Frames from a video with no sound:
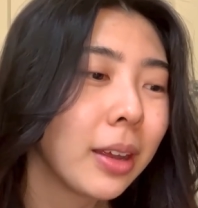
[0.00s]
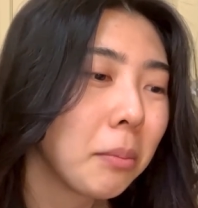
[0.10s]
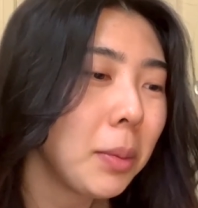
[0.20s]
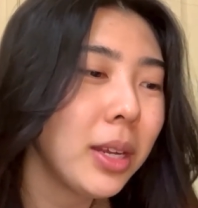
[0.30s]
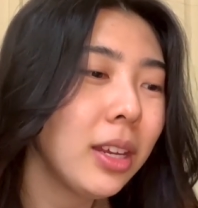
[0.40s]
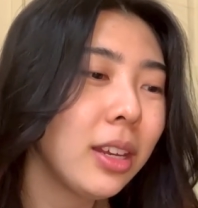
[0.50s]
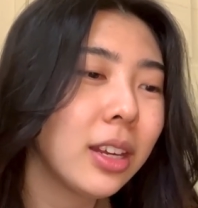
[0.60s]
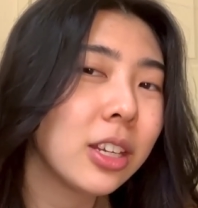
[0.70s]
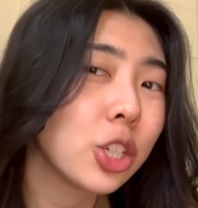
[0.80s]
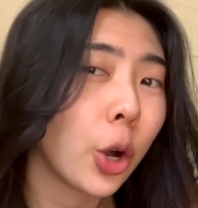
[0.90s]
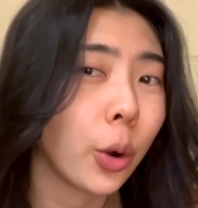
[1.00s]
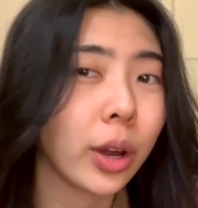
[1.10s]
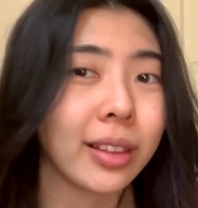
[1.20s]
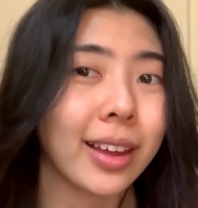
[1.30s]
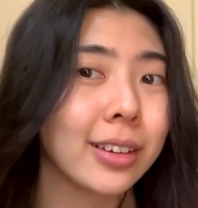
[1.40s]
maybe
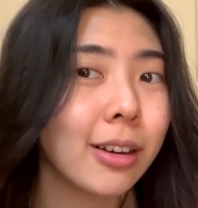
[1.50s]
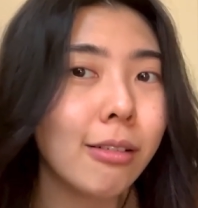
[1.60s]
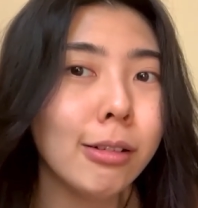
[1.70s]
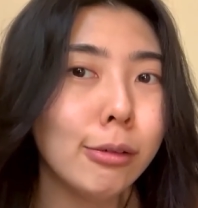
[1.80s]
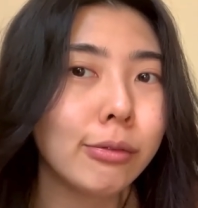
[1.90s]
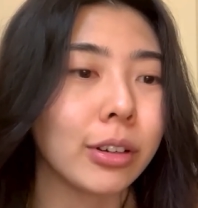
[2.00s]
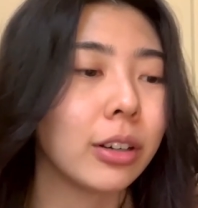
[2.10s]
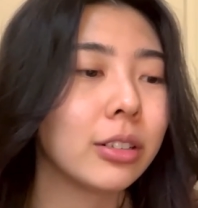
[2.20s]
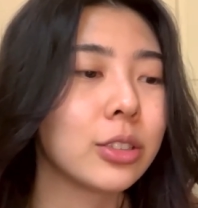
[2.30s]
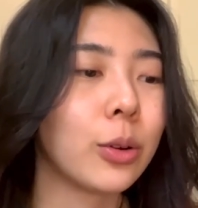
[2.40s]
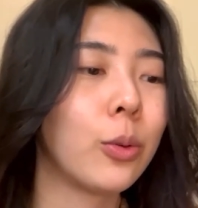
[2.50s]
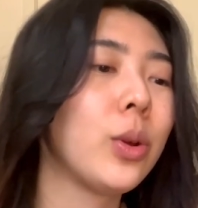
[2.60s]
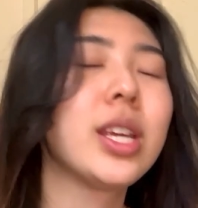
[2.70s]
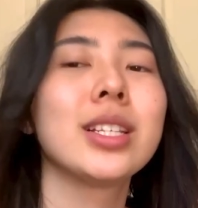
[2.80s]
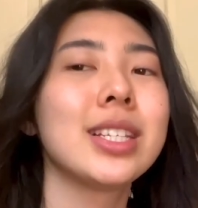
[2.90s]
turning that doll over so we
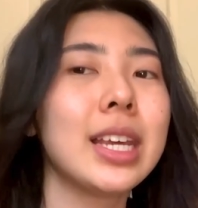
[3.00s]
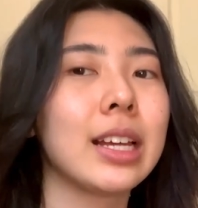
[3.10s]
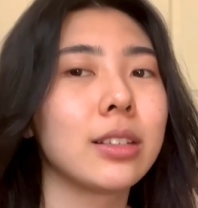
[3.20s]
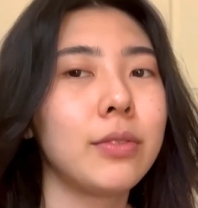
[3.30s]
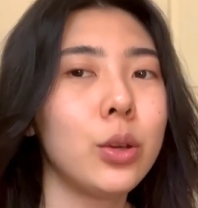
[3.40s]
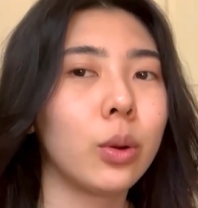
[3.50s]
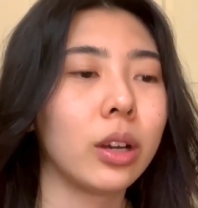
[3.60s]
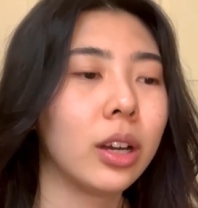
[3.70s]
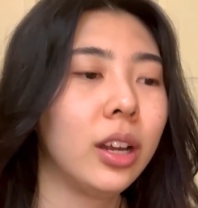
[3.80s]
can see it as a viewer.